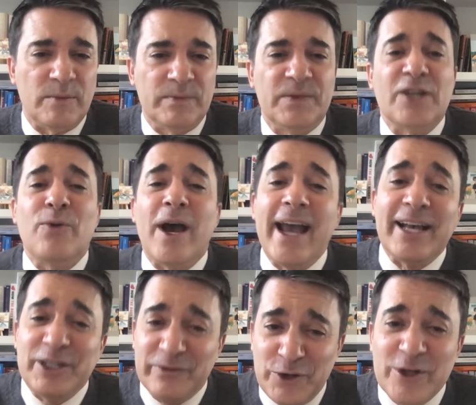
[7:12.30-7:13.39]
that's why i asked
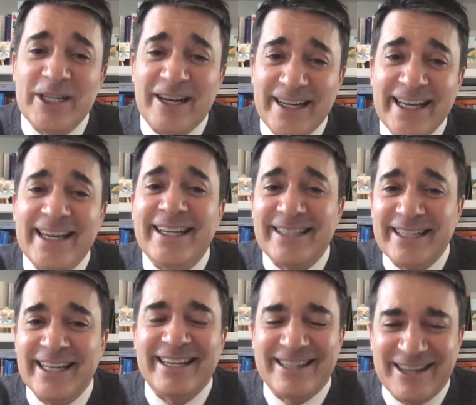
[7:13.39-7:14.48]
right. if you had done his and he
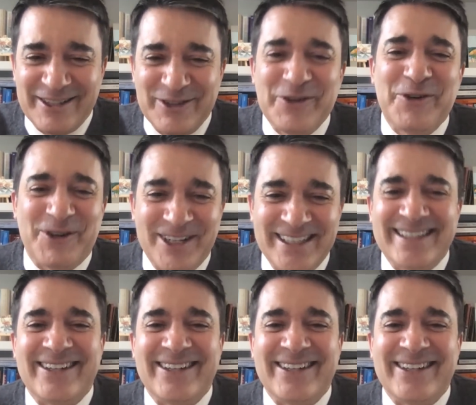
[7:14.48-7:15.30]
had done yours so. right.